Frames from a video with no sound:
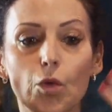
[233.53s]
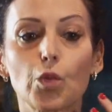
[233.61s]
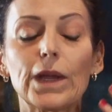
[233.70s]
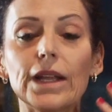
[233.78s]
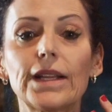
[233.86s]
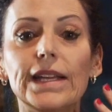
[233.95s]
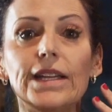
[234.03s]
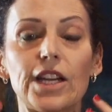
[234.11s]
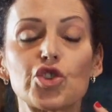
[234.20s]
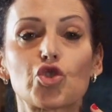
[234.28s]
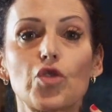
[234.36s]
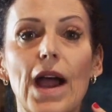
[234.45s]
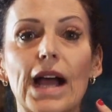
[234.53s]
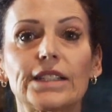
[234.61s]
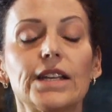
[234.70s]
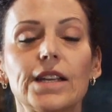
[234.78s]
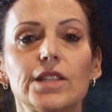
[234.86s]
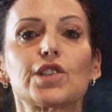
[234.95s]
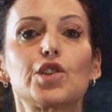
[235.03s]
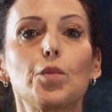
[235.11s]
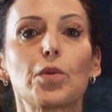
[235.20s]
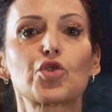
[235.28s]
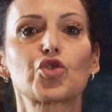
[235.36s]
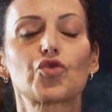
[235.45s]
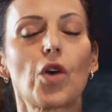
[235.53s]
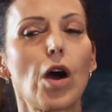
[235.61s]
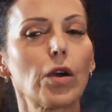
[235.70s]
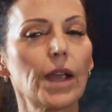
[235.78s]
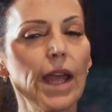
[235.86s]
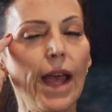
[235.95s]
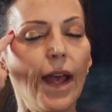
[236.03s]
really contracted and super strong,